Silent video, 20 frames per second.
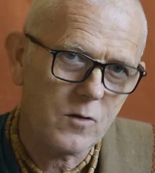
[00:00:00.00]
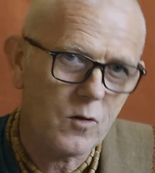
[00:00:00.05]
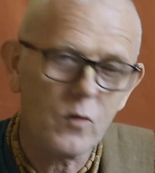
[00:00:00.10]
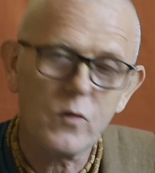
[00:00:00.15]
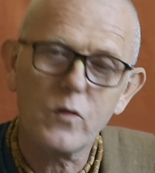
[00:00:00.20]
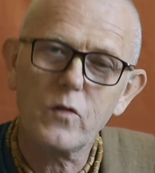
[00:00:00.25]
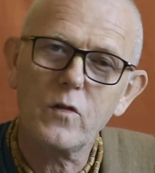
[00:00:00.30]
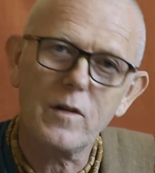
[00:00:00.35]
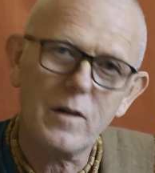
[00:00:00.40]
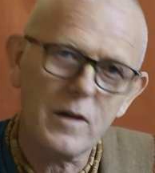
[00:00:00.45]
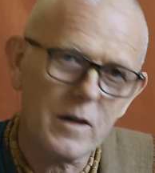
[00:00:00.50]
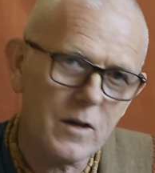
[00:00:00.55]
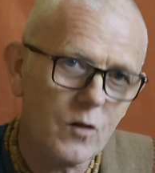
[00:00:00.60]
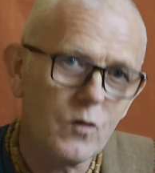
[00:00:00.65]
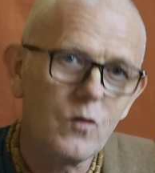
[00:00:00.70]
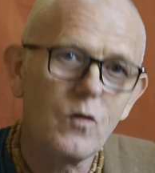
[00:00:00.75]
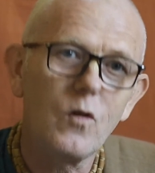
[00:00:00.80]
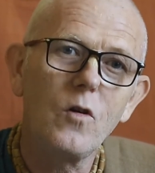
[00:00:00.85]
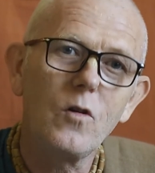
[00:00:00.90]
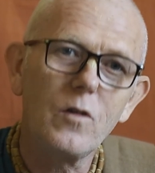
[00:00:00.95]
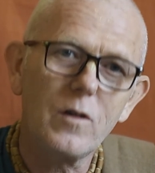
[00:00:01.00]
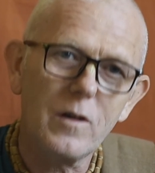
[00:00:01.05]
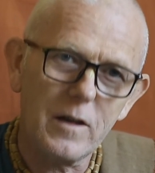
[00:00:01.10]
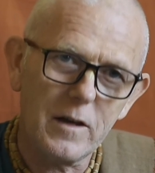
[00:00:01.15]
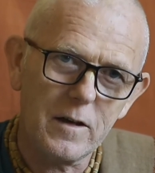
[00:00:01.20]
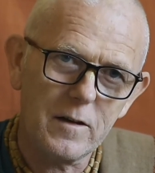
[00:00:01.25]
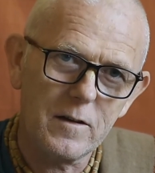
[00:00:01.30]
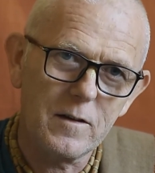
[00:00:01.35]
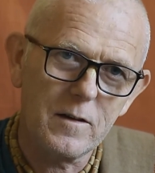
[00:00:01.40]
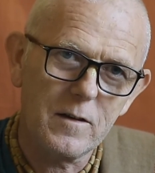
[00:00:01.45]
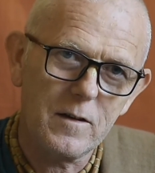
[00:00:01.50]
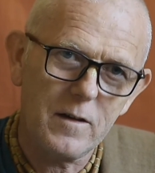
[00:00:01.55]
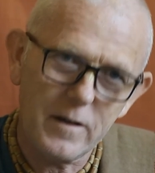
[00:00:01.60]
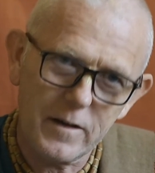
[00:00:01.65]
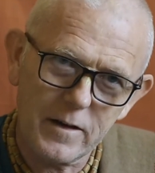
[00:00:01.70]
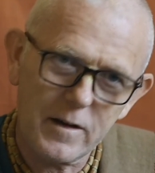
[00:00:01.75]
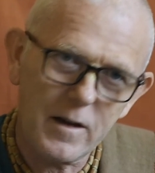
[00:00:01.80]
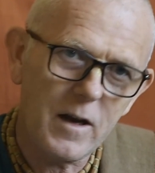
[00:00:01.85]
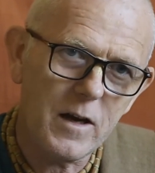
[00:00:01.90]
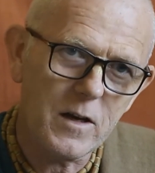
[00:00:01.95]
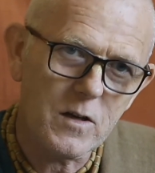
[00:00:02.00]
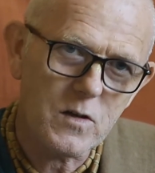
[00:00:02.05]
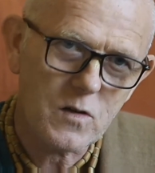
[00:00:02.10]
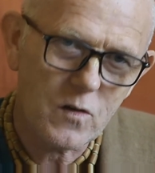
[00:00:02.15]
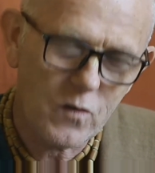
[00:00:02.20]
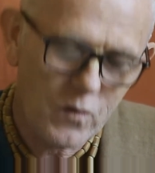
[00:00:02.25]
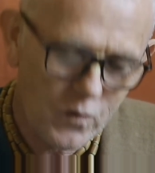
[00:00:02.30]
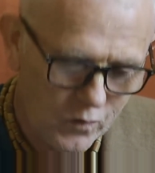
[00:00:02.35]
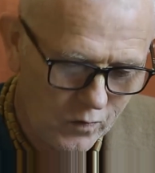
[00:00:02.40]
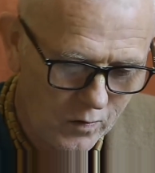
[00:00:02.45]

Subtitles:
constantly, eternally engaged in the